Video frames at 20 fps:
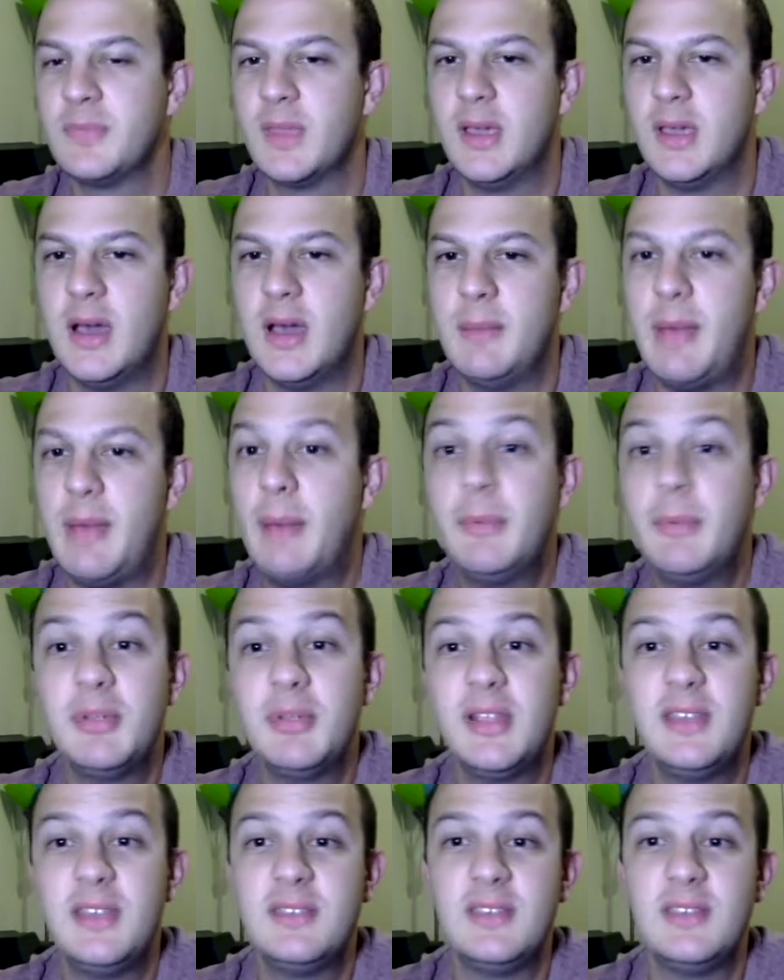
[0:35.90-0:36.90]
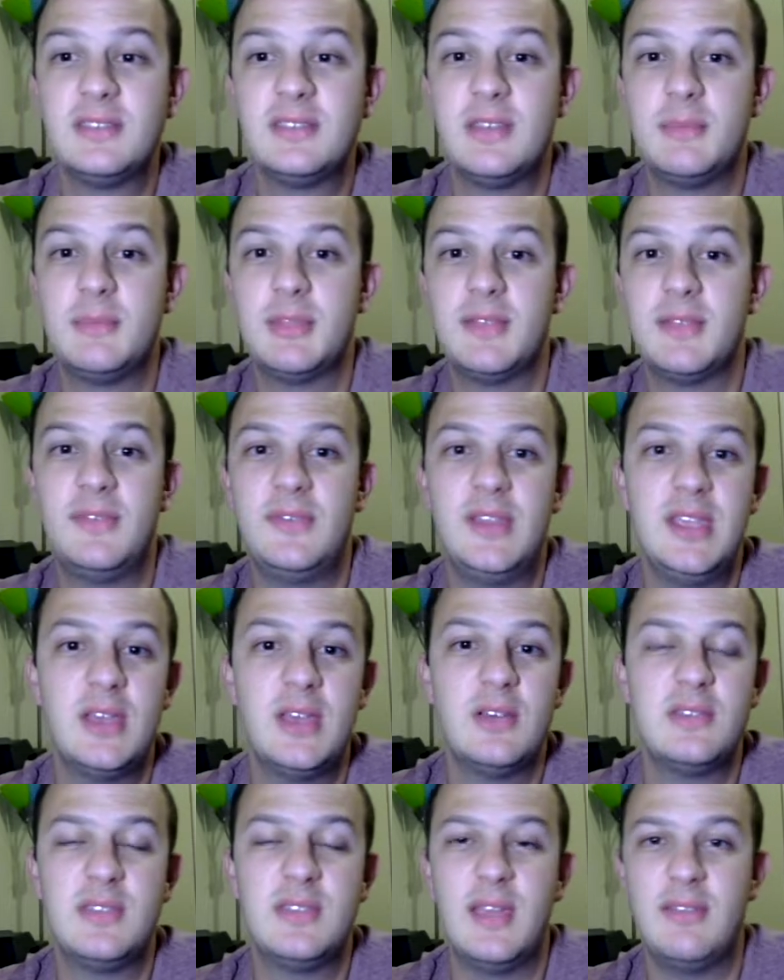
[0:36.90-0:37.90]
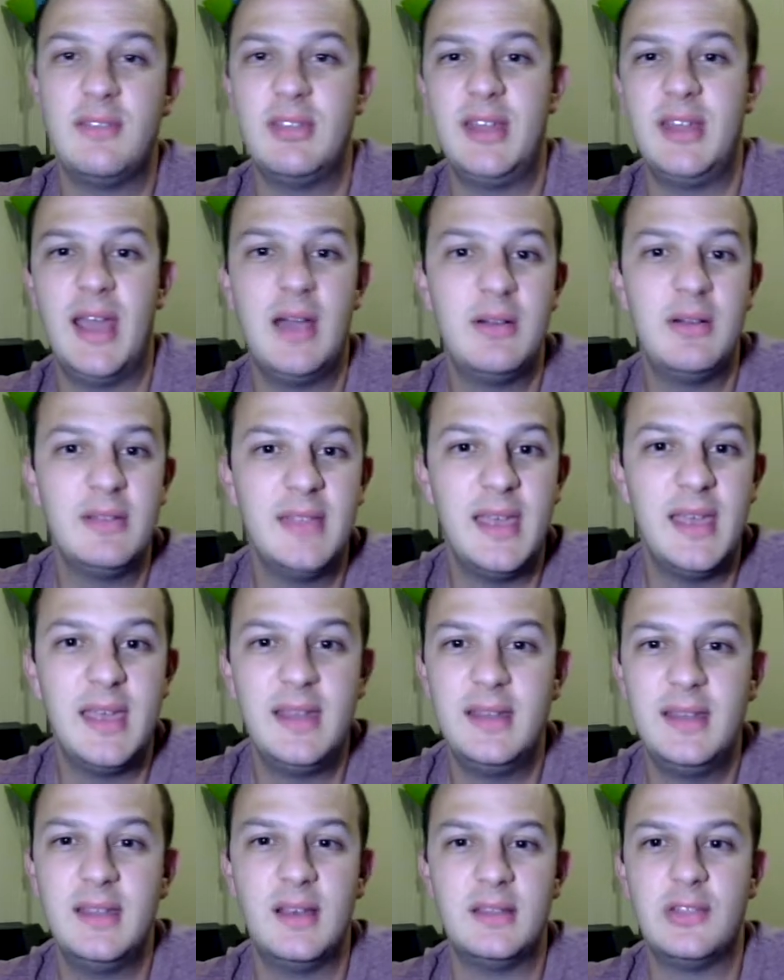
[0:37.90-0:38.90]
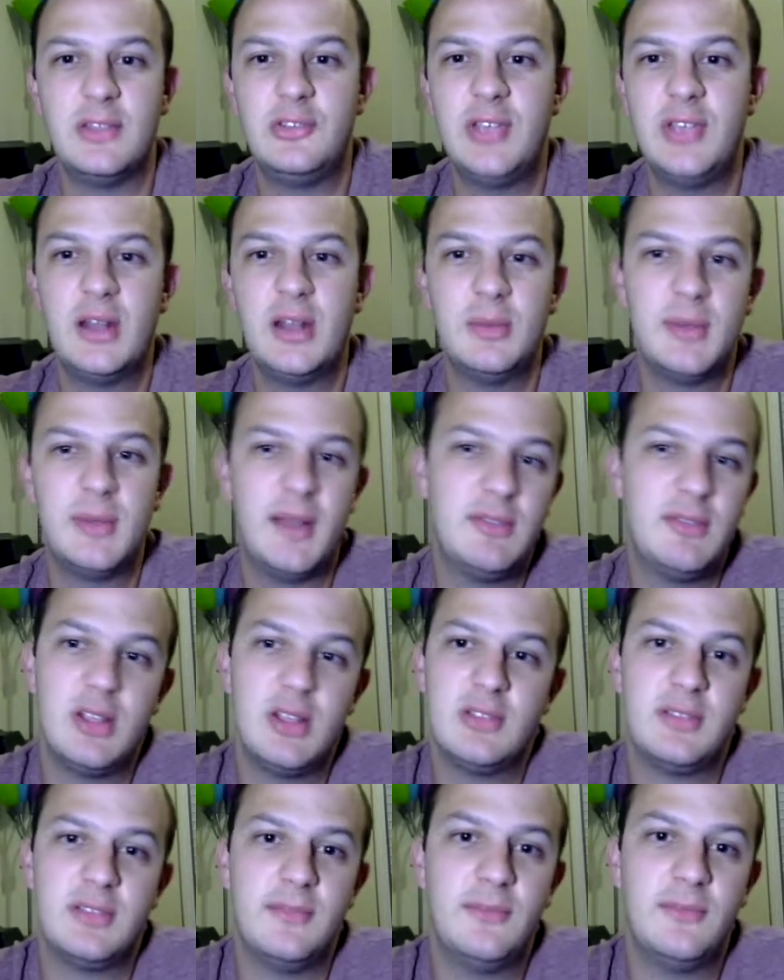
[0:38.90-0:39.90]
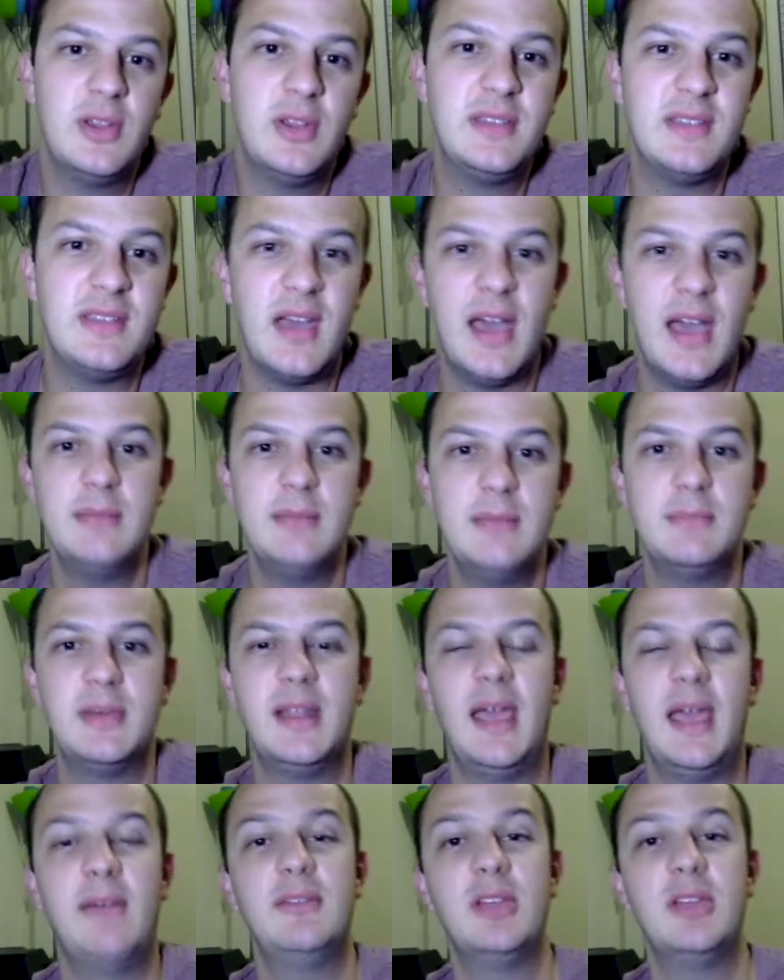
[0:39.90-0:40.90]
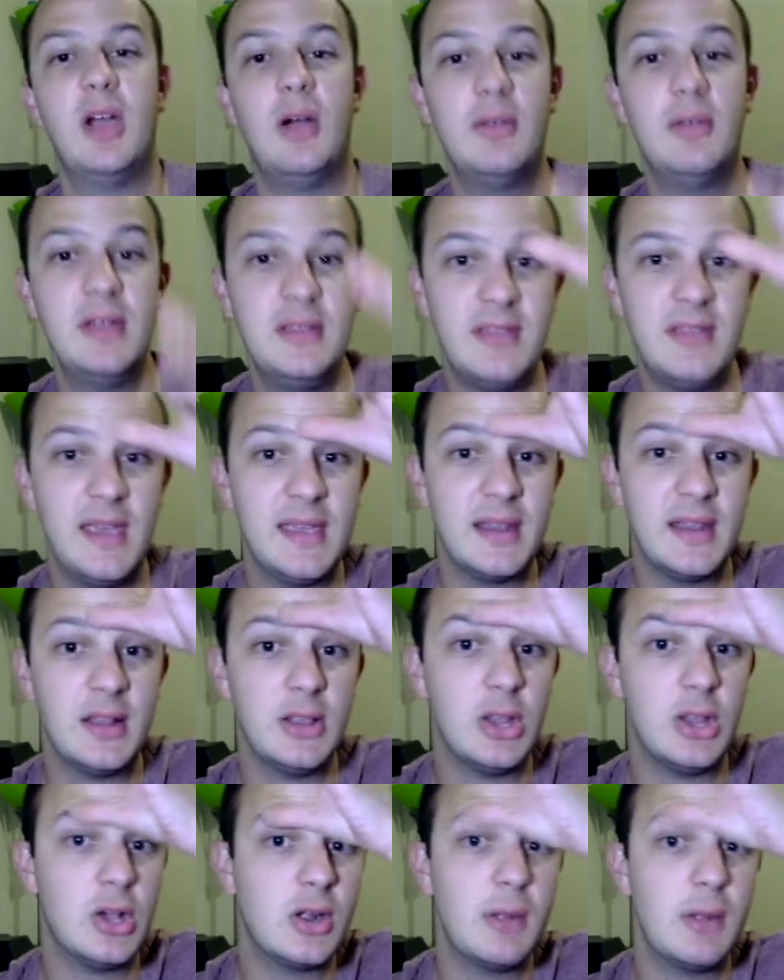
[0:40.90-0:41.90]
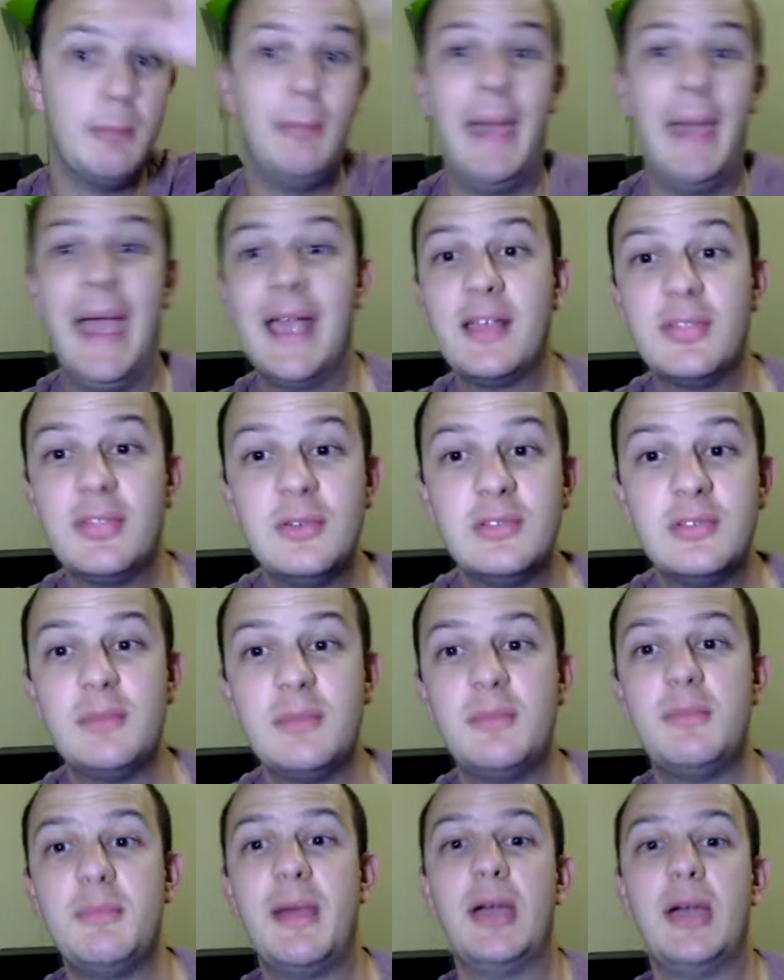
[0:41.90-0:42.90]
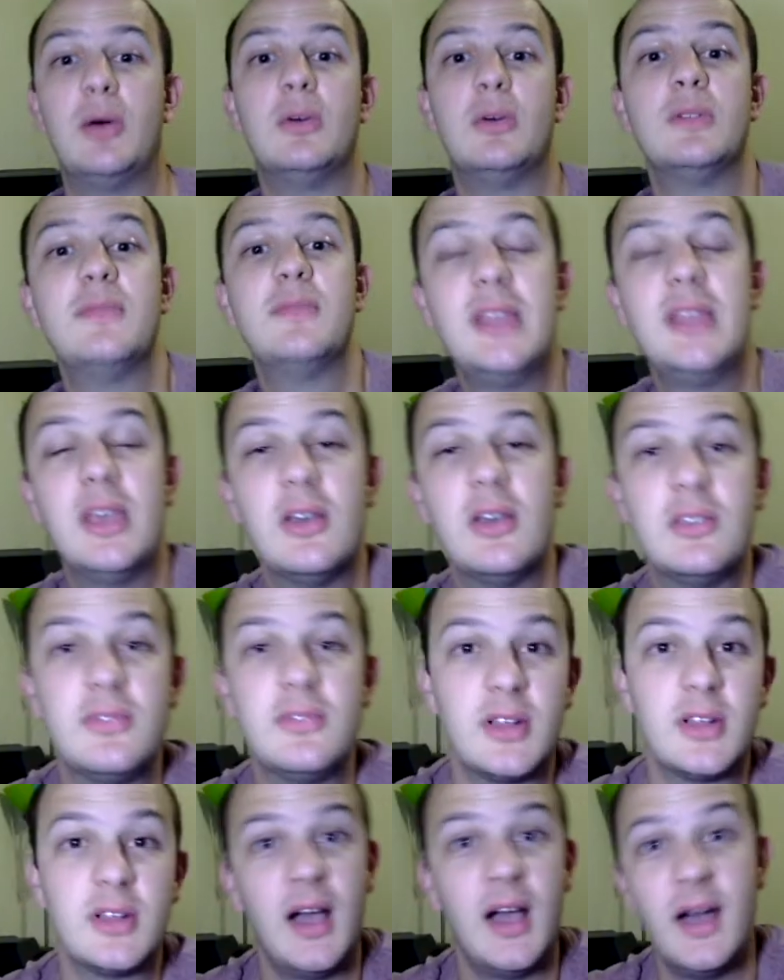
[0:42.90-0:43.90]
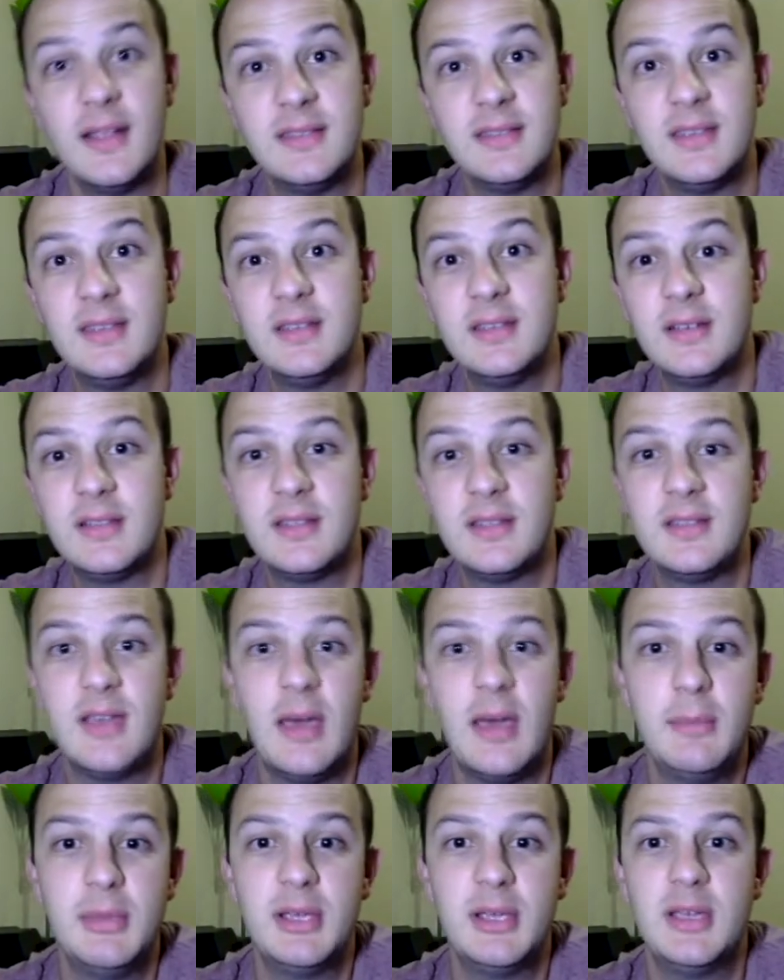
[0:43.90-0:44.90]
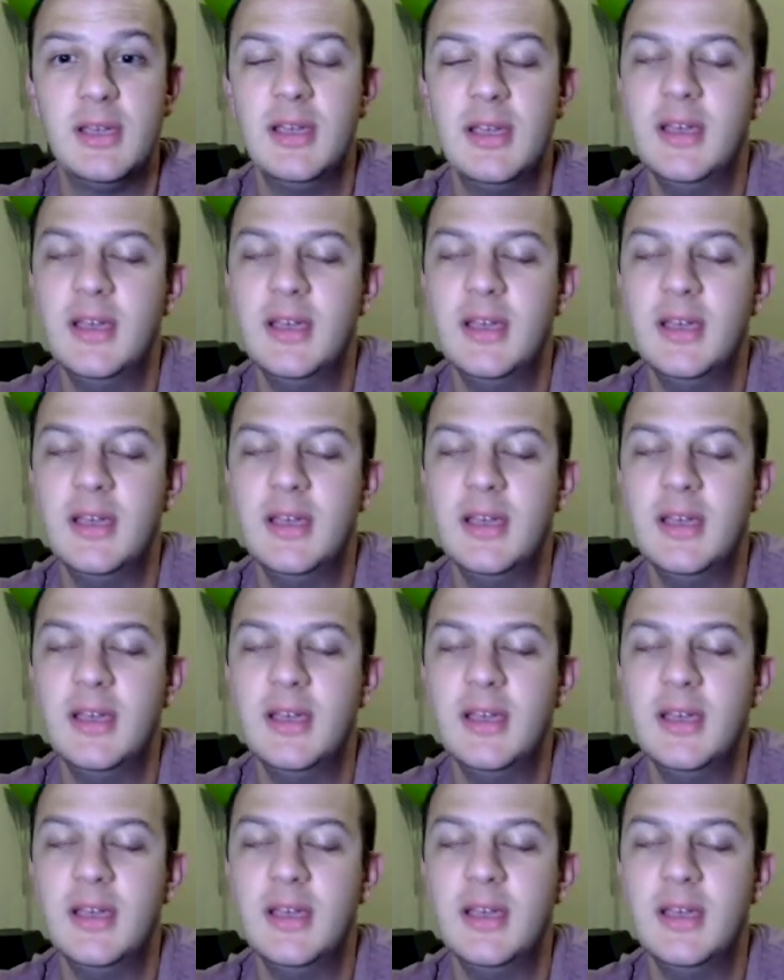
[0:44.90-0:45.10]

I'll be releasing some of the videos every now and then on the channel whenever there's some free time, but having already taken a look back through some of my old videos for content on the topic,